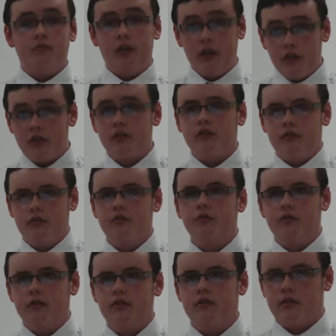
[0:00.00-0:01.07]
my other
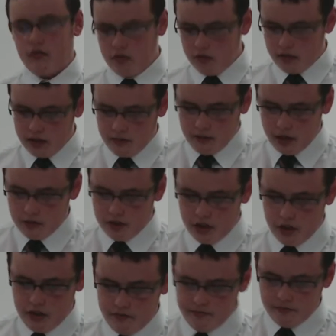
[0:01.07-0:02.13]
consultants are talking about
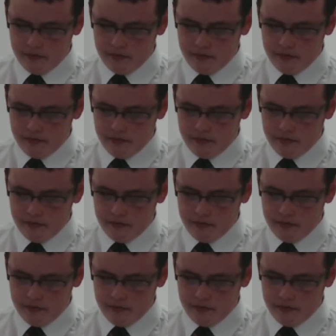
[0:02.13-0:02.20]
too.